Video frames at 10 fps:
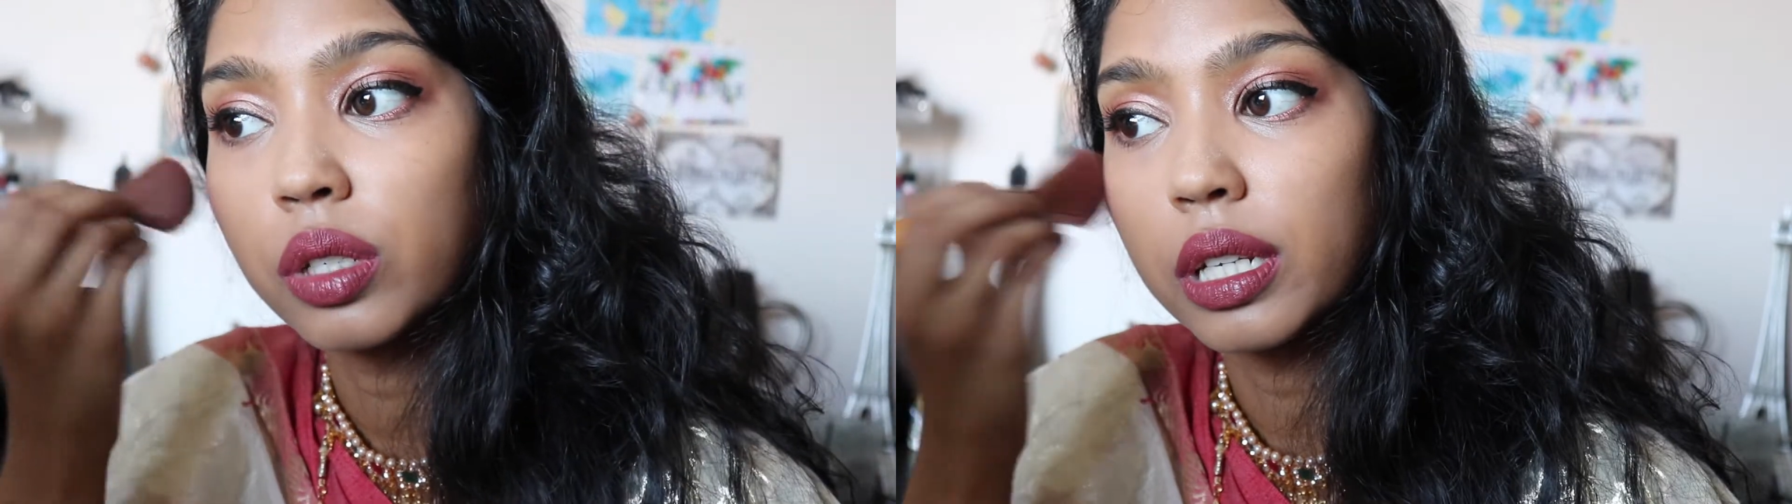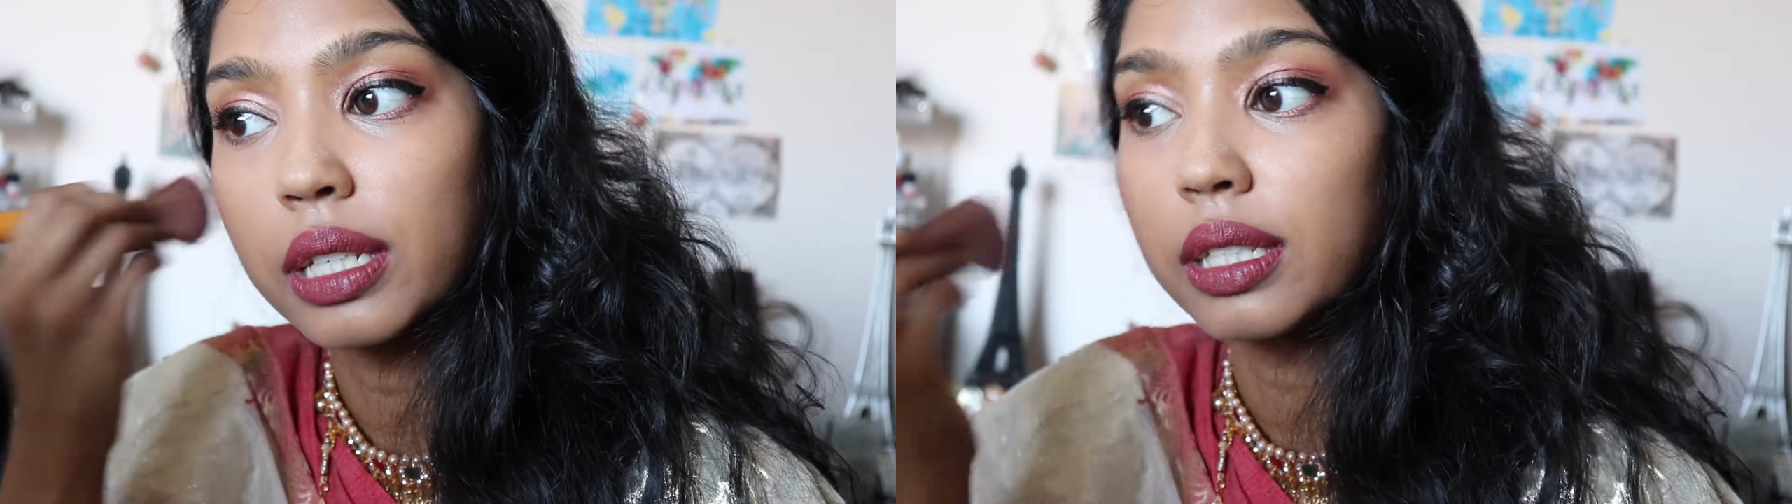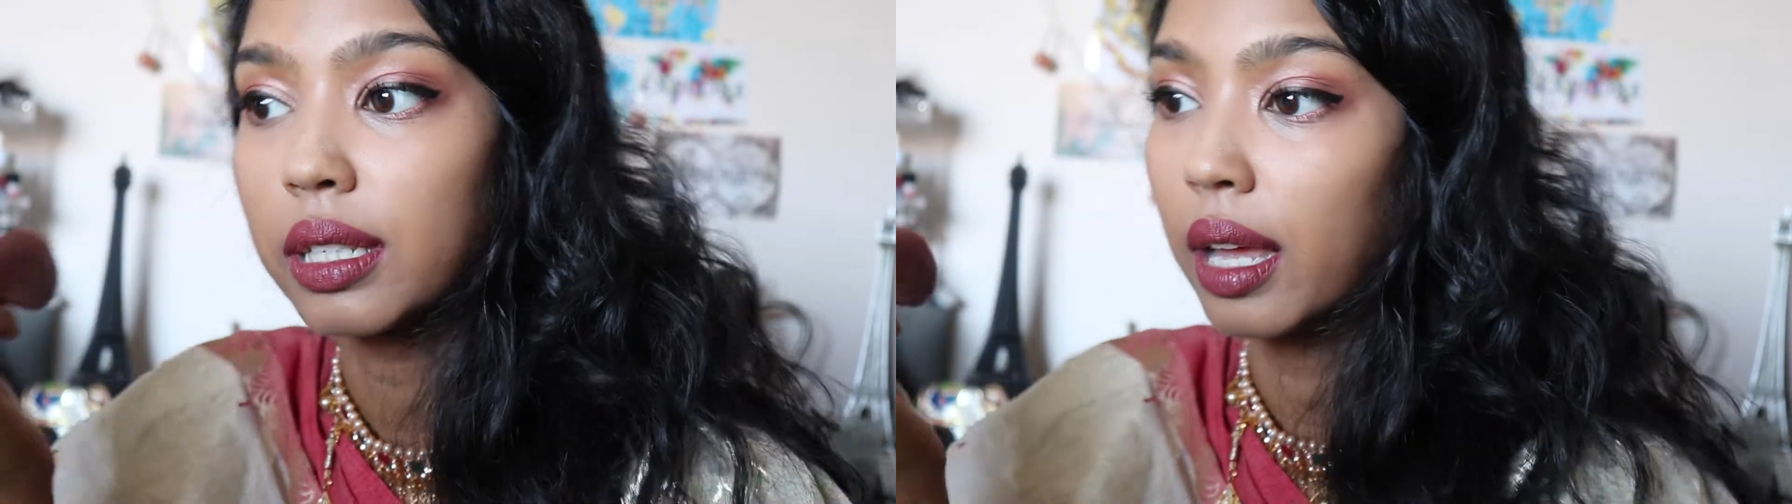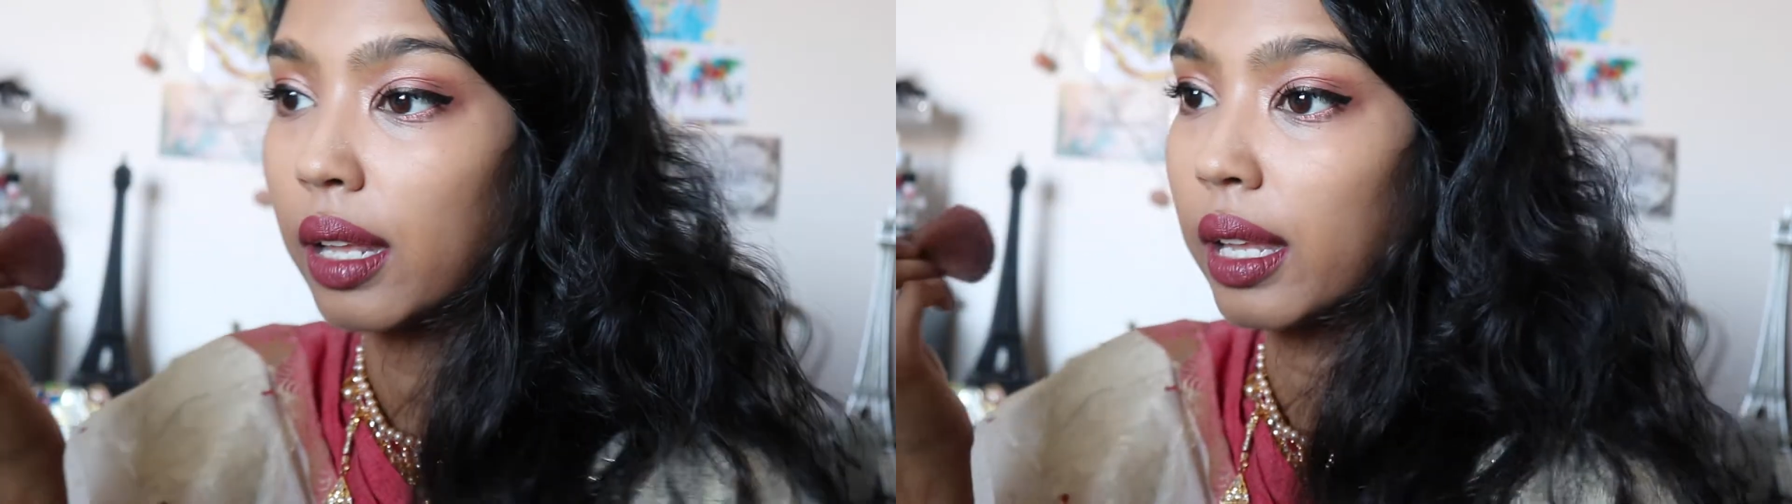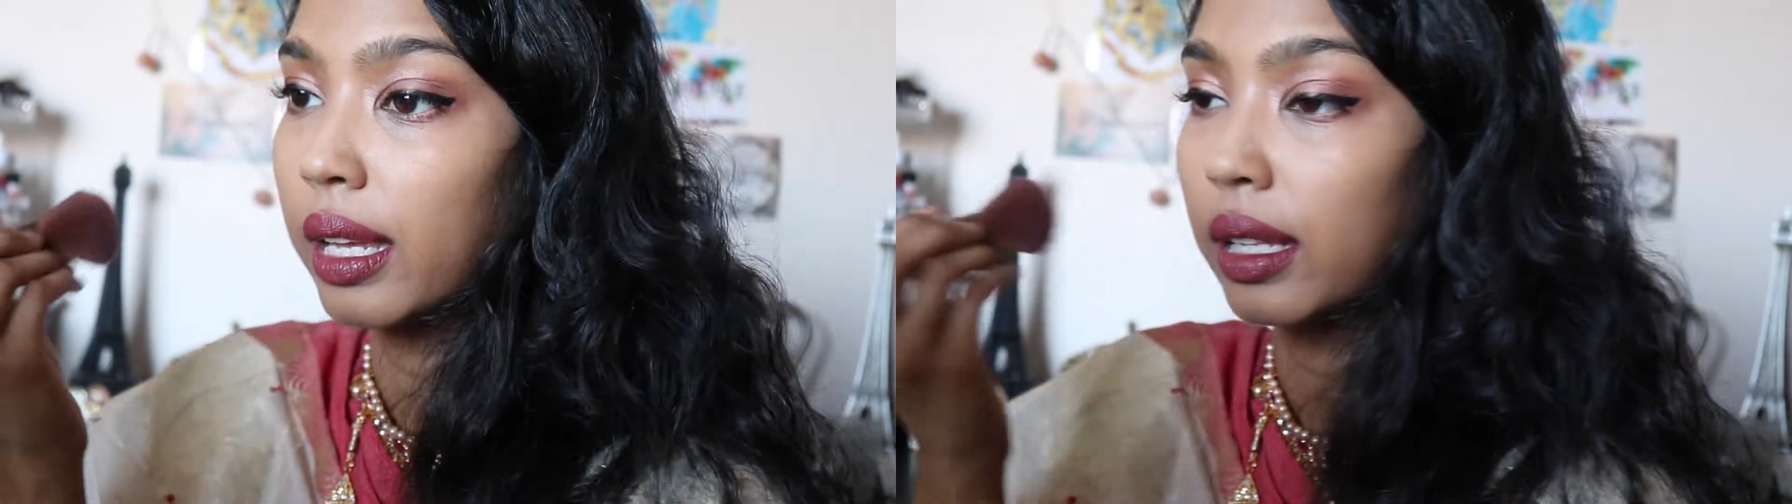dust
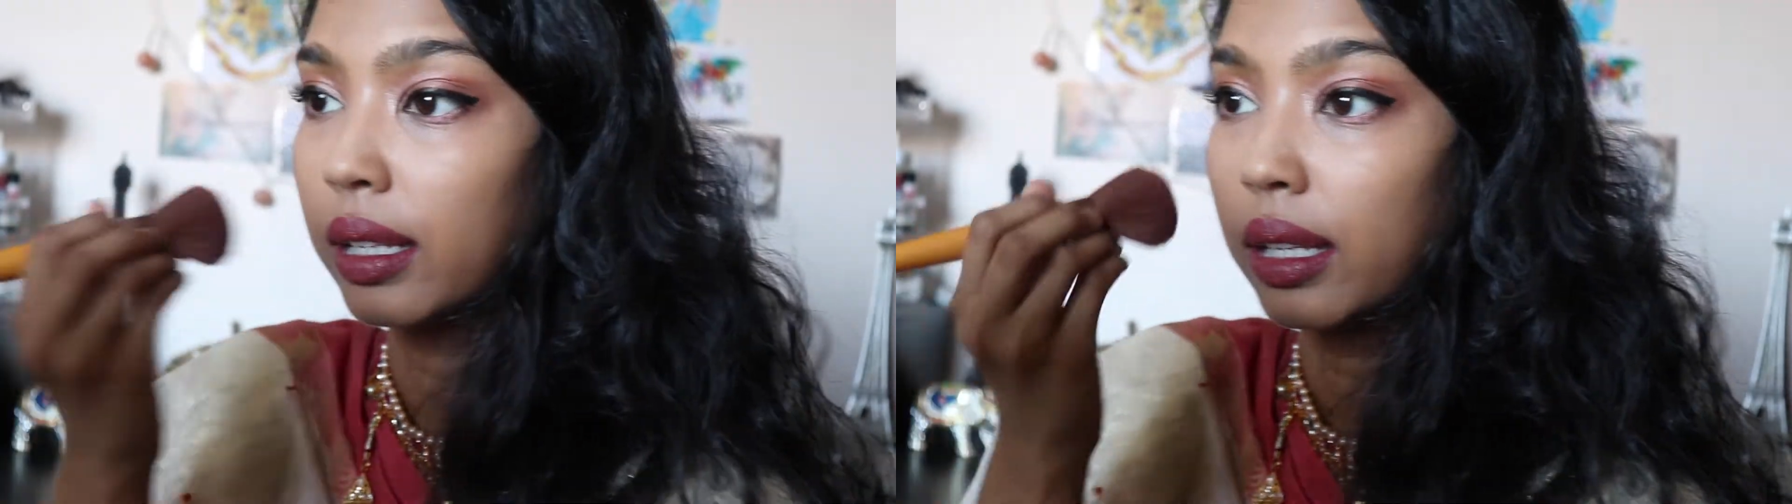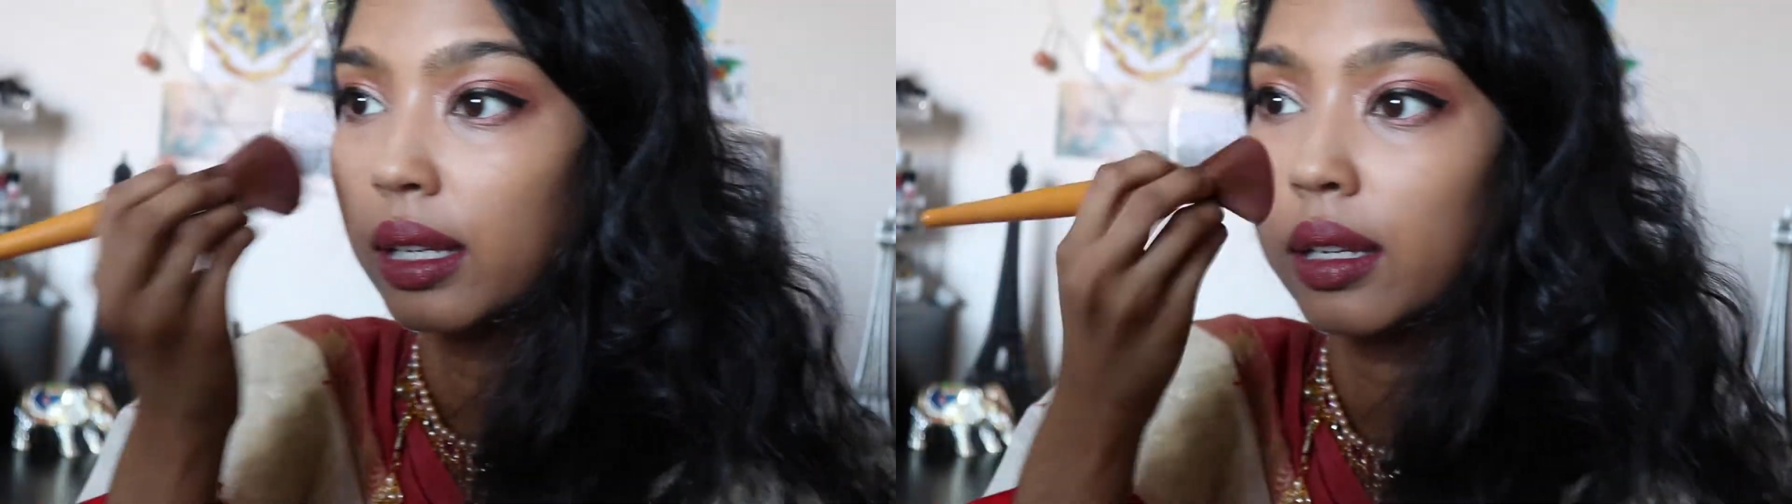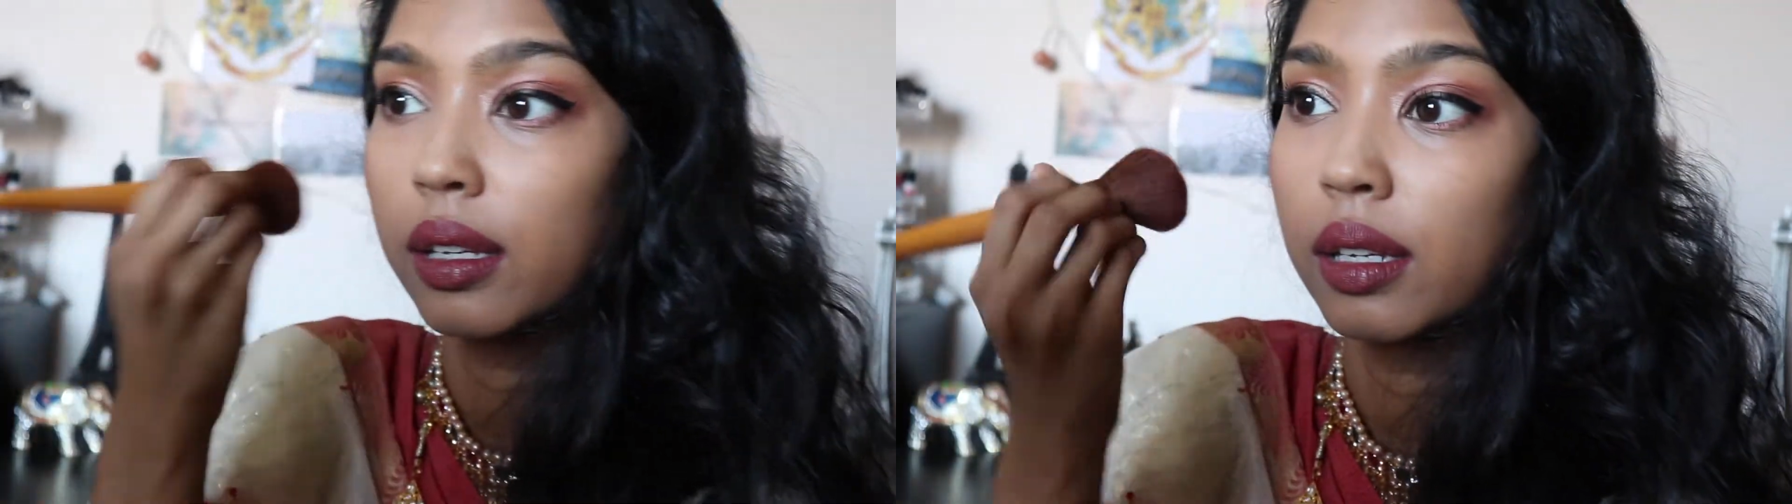that lightly